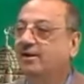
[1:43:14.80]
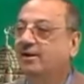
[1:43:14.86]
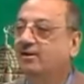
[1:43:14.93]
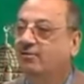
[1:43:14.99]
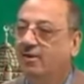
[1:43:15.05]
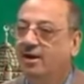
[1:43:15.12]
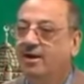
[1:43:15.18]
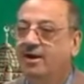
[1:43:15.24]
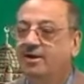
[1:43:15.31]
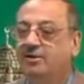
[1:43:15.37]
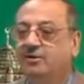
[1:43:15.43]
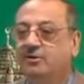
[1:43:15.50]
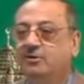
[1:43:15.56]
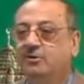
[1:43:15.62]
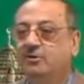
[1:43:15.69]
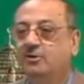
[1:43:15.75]
Why are
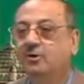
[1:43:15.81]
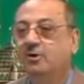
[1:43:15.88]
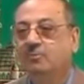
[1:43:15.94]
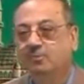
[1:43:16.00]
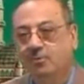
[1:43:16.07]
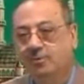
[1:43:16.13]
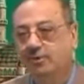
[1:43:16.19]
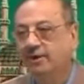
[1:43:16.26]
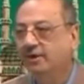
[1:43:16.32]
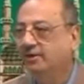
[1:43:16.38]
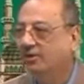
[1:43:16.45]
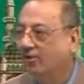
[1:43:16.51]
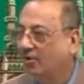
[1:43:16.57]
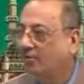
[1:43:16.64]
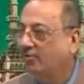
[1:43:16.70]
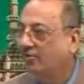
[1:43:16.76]
you pulling your
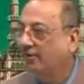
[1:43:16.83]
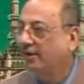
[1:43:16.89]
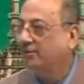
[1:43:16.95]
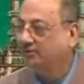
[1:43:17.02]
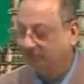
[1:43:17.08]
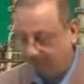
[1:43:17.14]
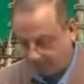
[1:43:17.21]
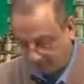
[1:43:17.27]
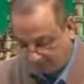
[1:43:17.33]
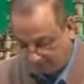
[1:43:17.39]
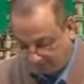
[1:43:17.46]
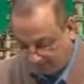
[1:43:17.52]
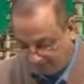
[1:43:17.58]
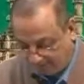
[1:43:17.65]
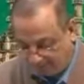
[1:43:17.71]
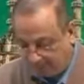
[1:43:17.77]
dress
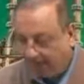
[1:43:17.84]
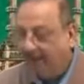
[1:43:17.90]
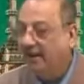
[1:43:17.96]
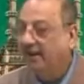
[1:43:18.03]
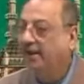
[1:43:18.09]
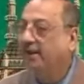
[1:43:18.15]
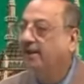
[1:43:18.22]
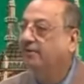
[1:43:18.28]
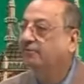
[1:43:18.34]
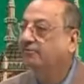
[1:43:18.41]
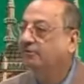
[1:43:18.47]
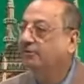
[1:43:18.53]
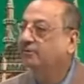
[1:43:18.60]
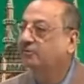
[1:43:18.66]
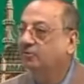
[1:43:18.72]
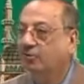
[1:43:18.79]

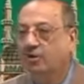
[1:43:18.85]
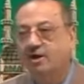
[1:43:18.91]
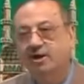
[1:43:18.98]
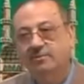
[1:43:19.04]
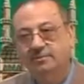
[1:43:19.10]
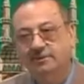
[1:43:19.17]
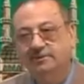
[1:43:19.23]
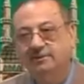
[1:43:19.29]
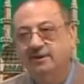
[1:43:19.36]
fit turab in the